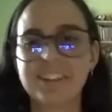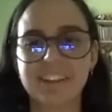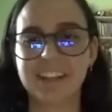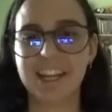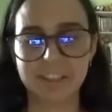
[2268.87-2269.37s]

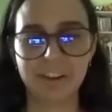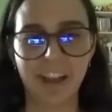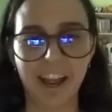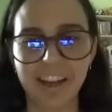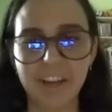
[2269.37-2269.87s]
that's
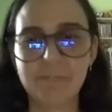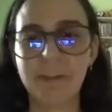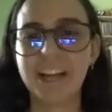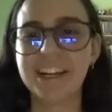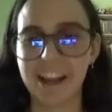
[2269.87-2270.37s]
okay. You
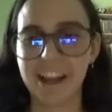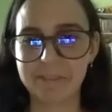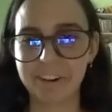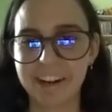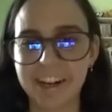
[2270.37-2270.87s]
made an
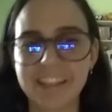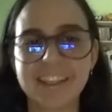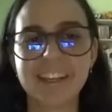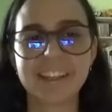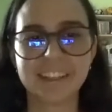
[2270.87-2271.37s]
effort. And I
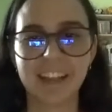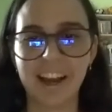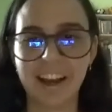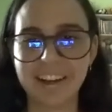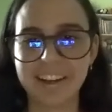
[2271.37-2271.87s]
think
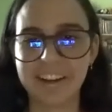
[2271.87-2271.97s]
that